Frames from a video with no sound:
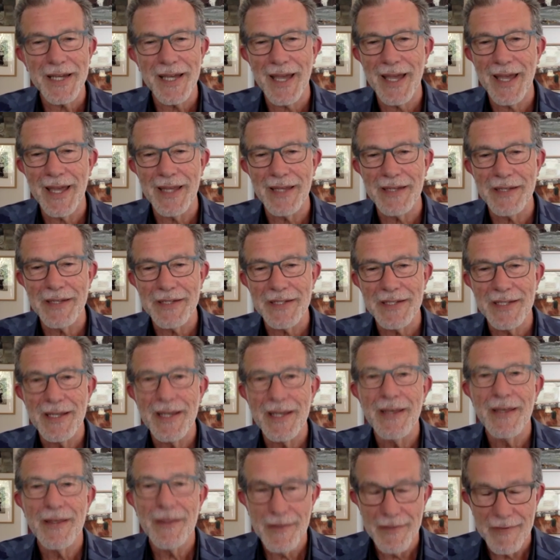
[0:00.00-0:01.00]
and
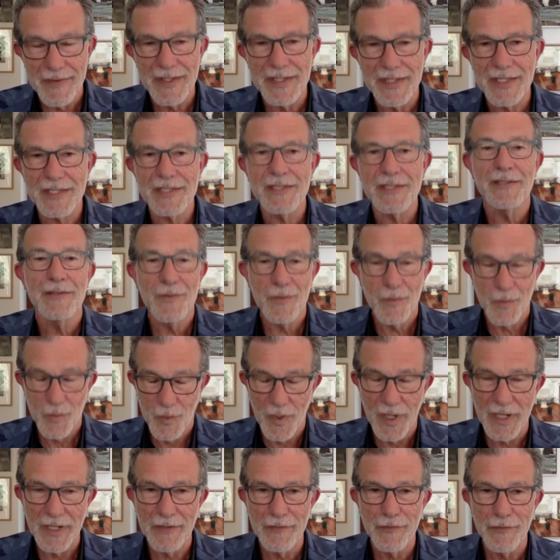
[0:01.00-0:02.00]
this
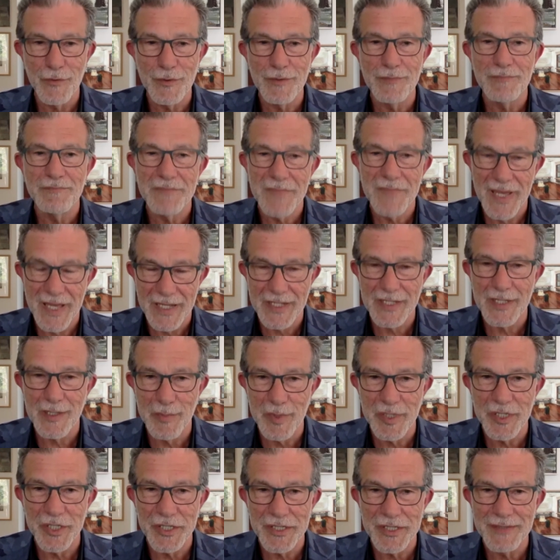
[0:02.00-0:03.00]
wonderful
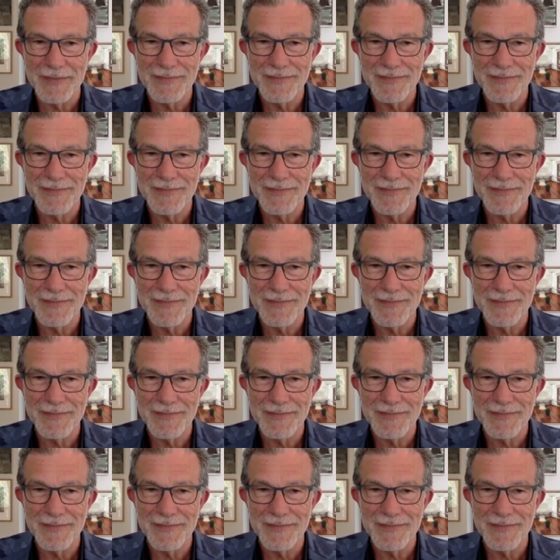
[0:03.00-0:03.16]
exhibition.